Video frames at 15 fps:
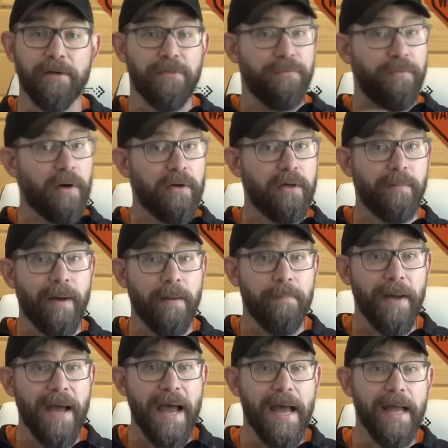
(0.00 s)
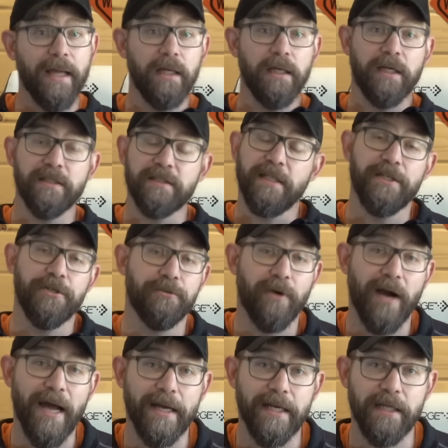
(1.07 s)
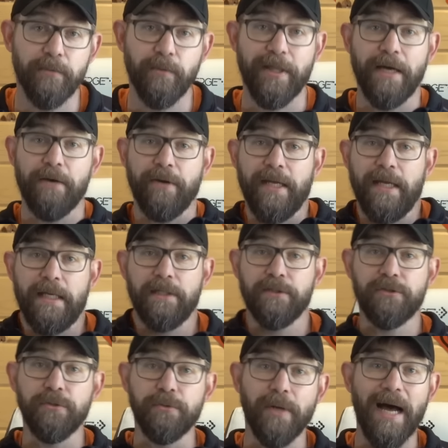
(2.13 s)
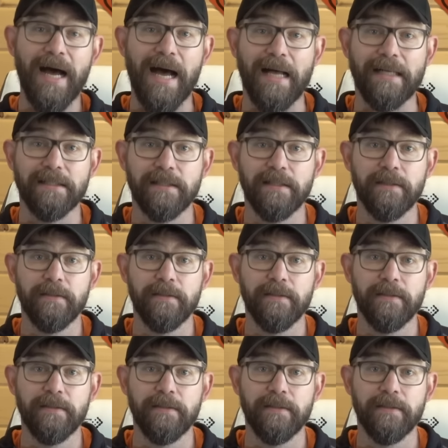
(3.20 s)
throw it in my bag, and continue riding without getting too hot.